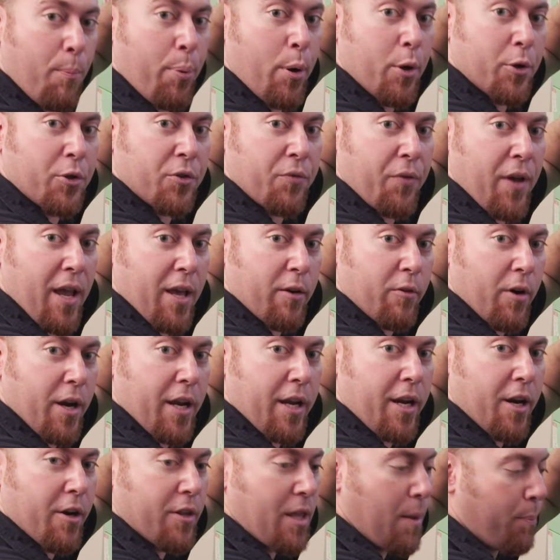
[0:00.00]
push fan right
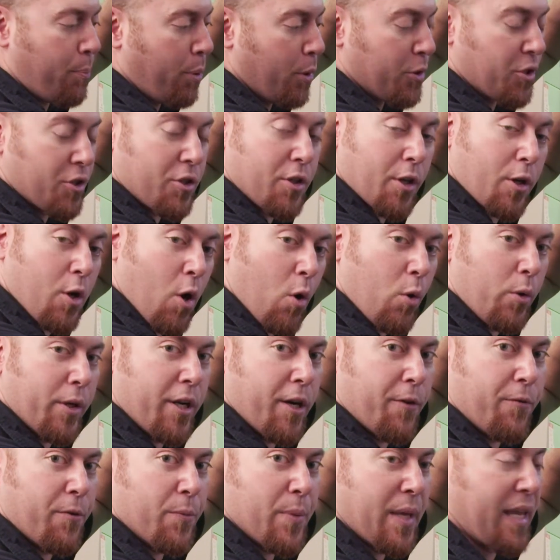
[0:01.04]
here that pushes the cold
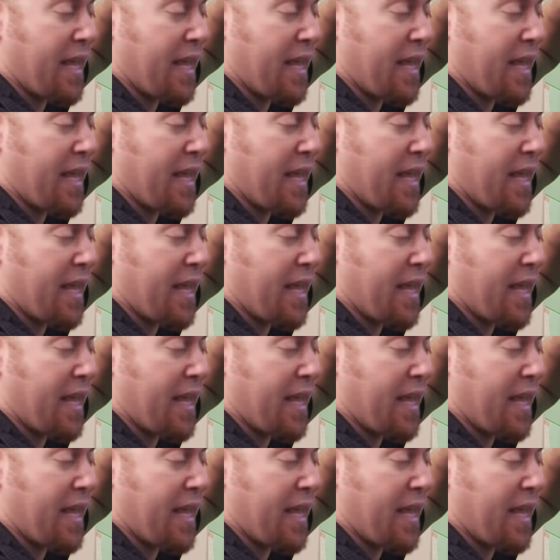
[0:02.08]
air from the